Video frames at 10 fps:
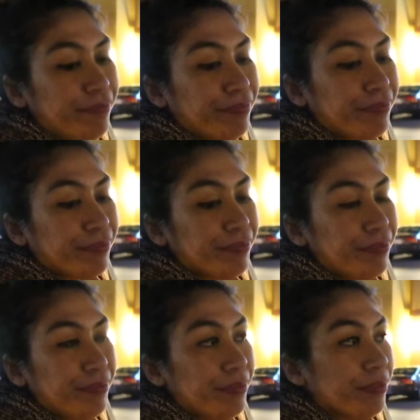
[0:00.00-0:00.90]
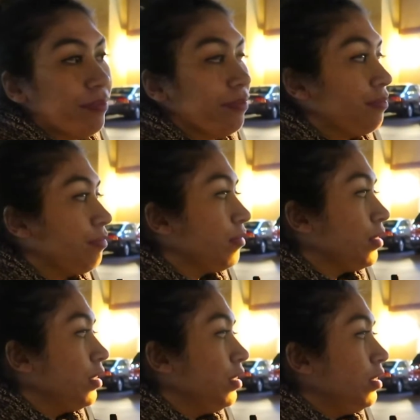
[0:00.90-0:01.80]
Now I'm just like
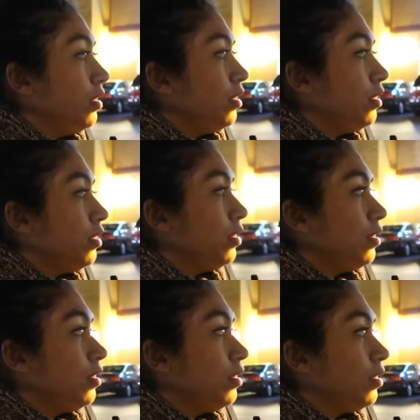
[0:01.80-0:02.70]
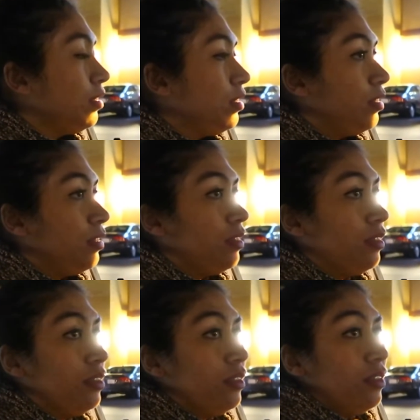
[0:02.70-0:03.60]
hangry inside,
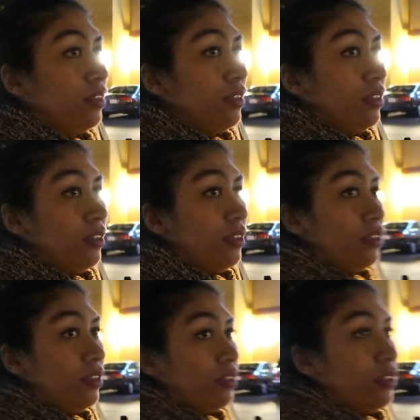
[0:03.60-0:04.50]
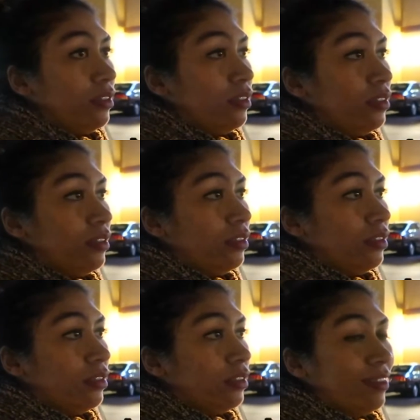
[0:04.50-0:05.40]
but I'm with my boss,
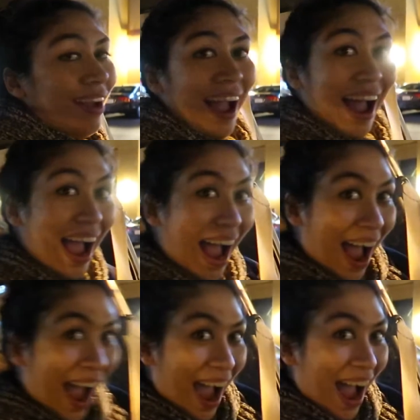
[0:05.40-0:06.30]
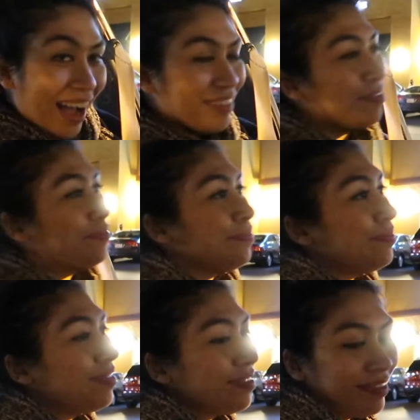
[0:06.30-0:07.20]
so I'm with my
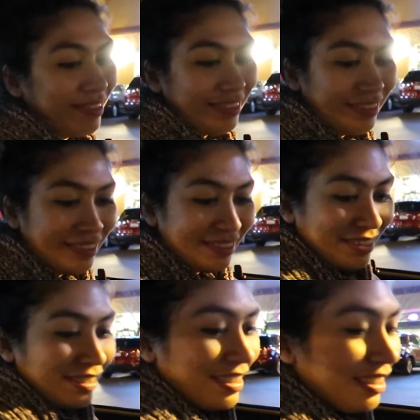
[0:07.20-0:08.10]
boss. I can't be hangry.